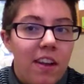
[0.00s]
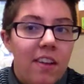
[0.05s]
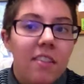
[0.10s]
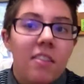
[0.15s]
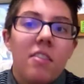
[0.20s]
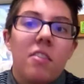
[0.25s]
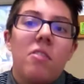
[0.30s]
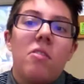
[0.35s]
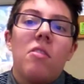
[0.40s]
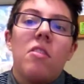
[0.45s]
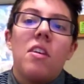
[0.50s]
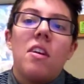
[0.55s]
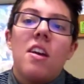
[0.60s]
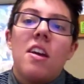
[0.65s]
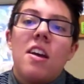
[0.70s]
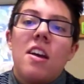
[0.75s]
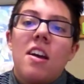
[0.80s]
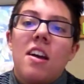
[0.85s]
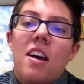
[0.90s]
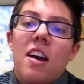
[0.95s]
and so
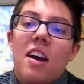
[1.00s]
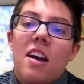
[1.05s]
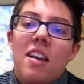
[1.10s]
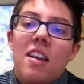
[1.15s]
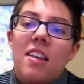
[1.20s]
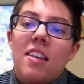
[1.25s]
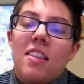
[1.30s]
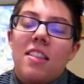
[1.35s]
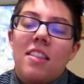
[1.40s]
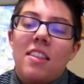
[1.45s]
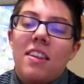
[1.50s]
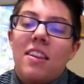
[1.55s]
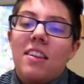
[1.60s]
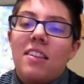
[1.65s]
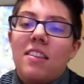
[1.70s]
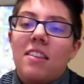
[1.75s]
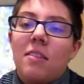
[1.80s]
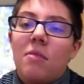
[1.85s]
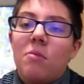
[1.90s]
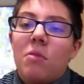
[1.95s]
I think
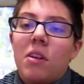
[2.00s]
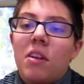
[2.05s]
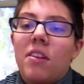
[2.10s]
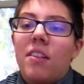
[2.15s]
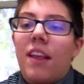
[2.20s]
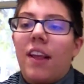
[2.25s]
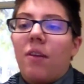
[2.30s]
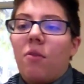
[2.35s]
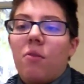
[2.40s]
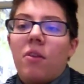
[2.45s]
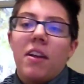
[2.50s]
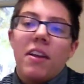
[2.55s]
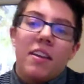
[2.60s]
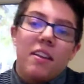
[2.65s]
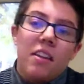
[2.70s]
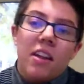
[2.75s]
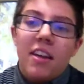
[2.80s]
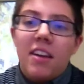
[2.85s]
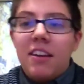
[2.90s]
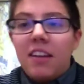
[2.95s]
it's that weird, like, going
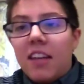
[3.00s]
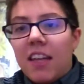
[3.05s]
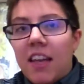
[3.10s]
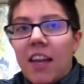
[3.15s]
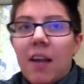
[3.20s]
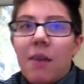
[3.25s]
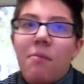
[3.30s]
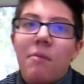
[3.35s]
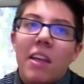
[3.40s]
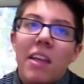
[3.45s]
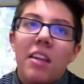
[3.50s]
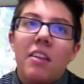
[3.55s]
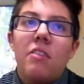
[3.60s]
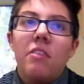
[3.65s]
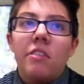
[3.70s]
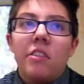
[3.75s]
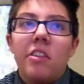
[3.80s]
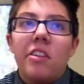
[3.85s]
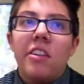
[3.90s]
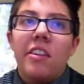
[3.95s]
day to day, I'm like
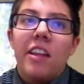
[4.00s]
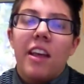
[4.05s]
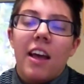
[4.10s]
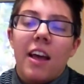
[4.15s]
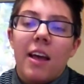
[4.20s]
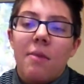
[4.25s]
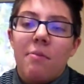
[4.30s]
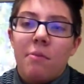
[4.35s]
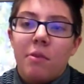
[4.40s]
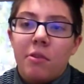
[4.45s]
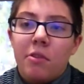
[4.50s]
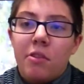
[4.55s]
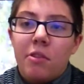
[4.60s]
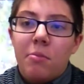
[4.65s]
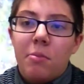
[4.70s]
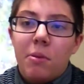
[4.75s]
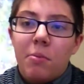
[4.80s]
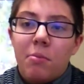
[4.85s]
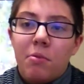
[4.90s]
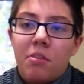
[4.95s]
used to that. I'm used to
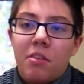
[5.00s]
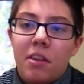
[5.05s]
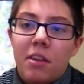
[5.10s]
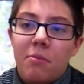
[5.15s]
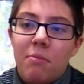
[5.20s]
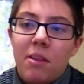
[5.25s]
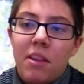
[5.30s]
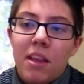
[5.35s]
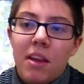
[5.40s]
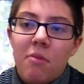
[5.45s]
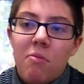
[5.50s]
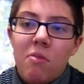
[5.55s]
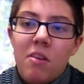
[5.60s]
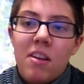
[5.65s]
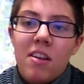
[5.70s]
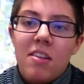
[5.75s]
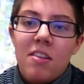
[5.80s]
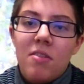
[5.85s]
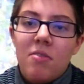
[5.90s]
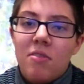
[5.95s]
people seeing me that
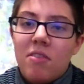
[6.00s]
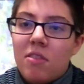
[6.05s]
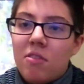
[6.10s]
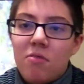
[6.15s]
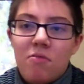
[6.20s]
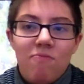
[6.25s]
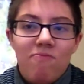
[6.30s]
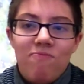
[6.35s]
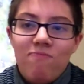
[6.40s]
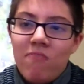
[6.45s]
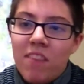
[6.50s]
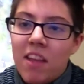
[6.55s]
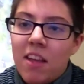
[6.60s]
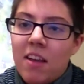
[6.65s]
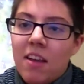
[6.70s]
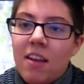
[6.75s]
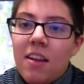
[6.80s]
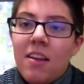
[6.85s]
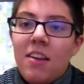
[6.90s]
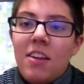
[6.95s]
way, so I don't
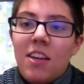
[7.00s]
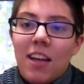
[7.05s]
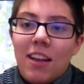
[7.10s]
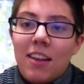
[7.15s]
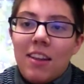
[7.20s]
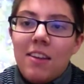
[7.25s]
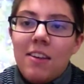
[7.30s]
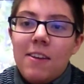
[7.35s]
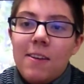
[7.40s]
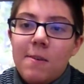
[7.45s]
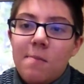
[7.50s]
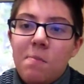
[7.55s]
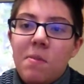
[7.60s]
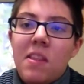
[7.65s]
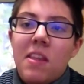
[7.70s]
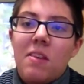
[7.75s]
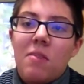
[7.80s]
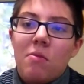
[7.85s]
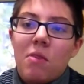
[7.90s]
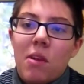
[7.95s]
challenge it, but
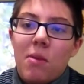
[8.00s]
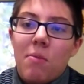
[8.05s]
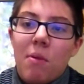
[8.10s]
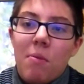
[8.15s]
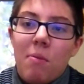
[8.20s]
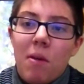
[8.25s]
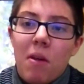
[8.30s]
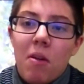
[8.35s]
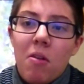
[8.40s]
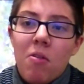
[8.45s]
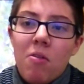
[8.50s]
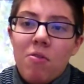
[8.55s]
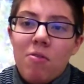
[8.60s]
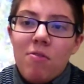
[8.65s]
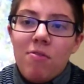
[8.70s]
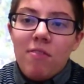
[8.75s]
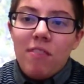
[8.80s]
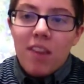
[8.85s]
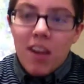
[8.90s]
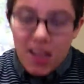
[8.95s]
then when I'm on my
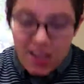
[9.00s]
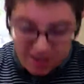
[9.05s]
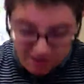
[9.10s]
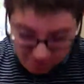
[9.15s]
own, like